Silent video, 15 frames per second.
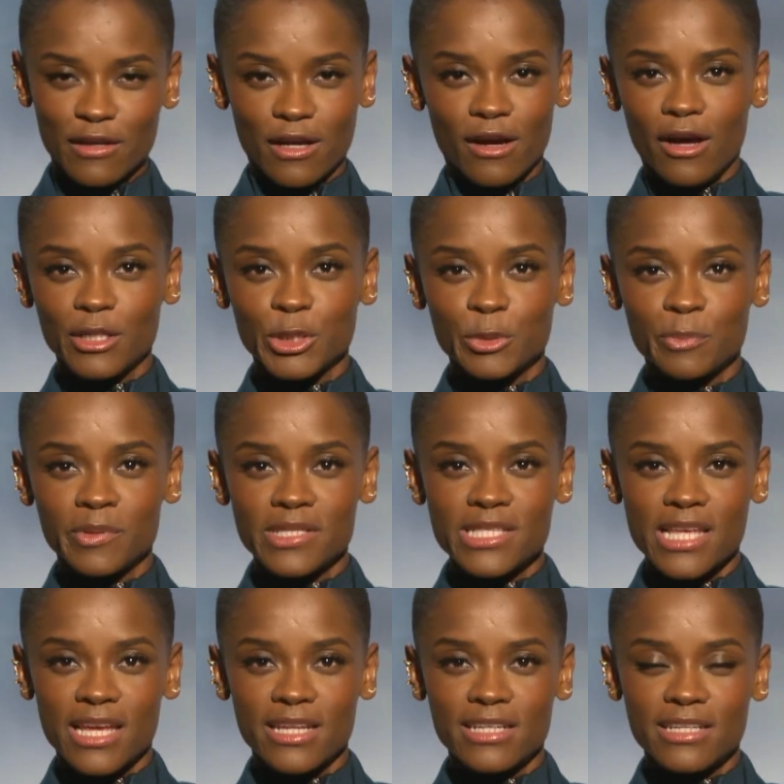
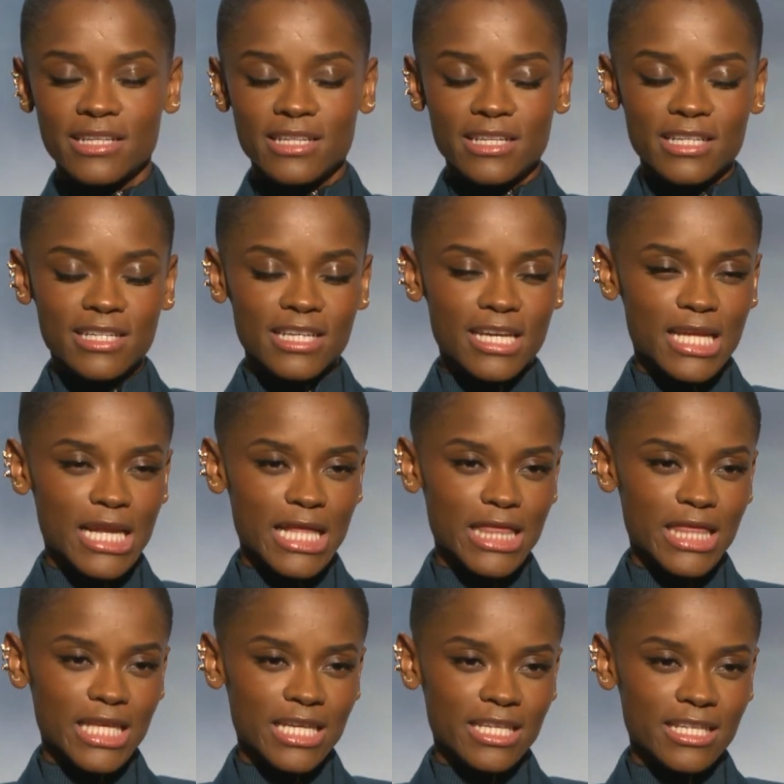100%. And I
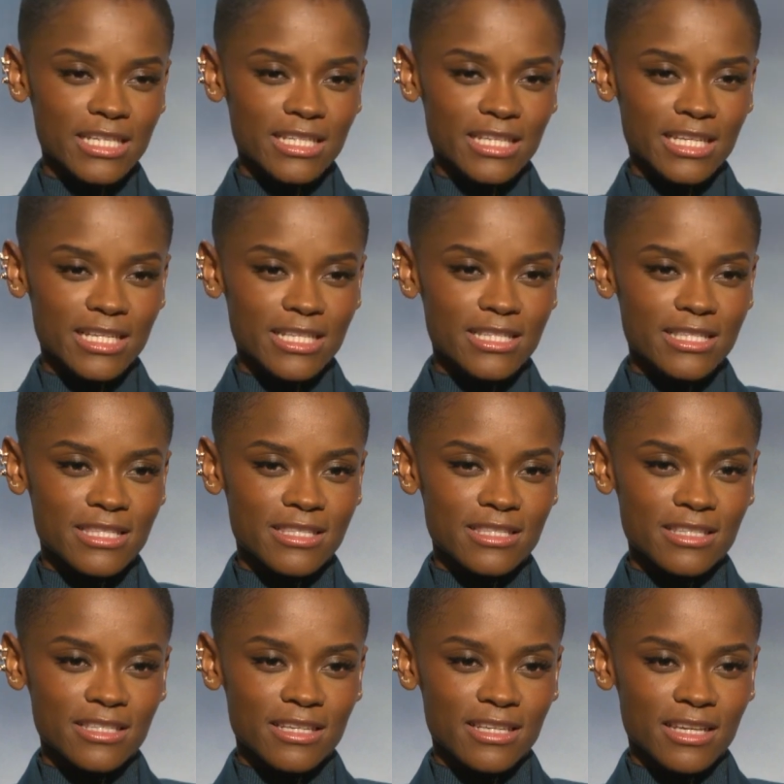think it's
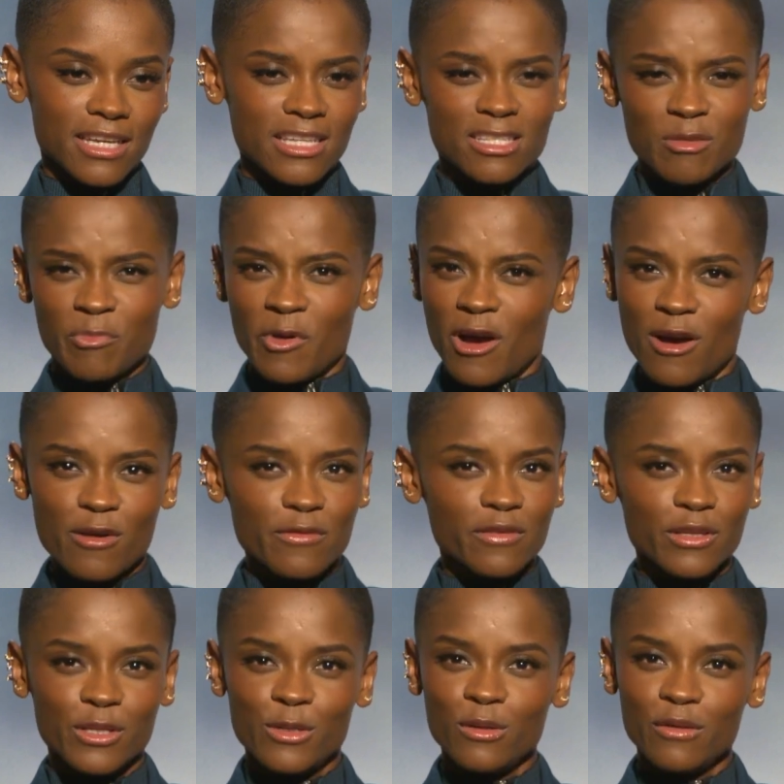a part of
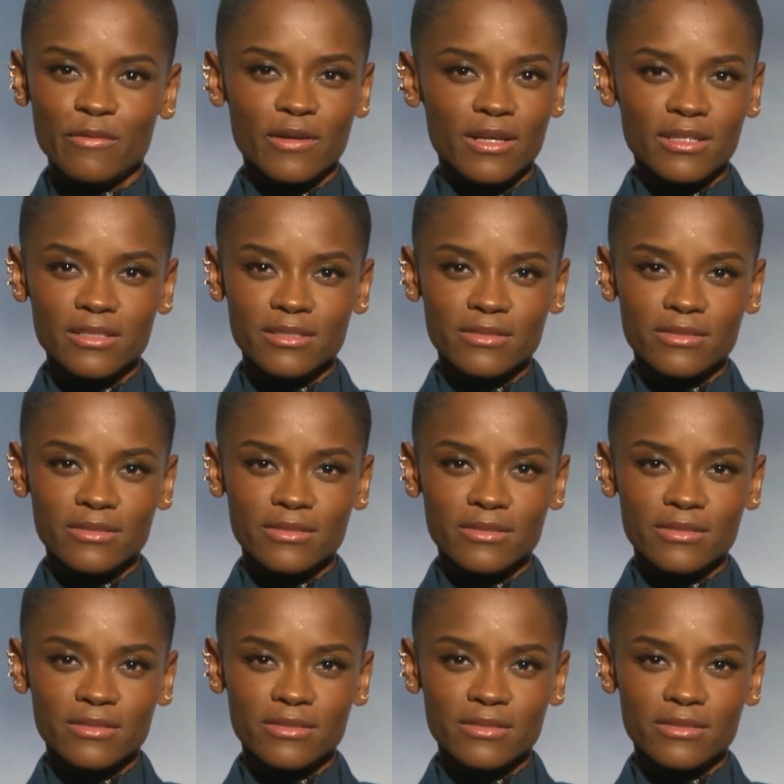the universe,